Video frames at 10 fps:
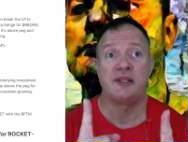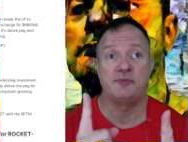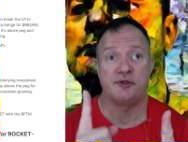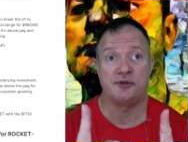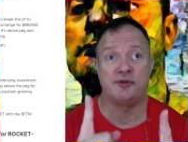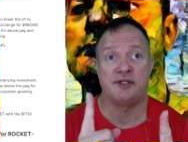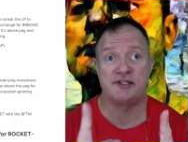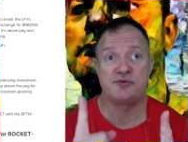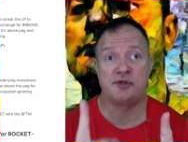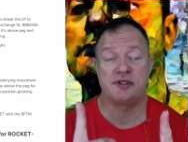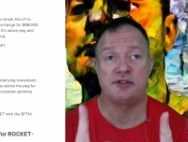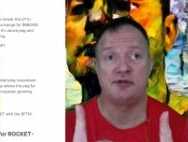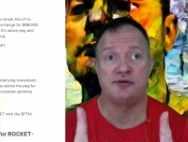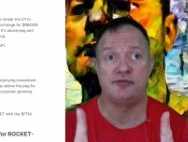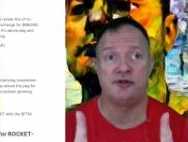I'm going to earn SROCKET on
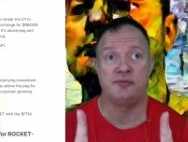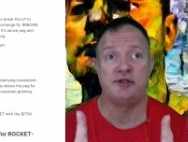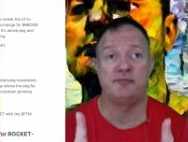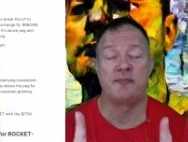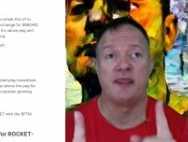the farming.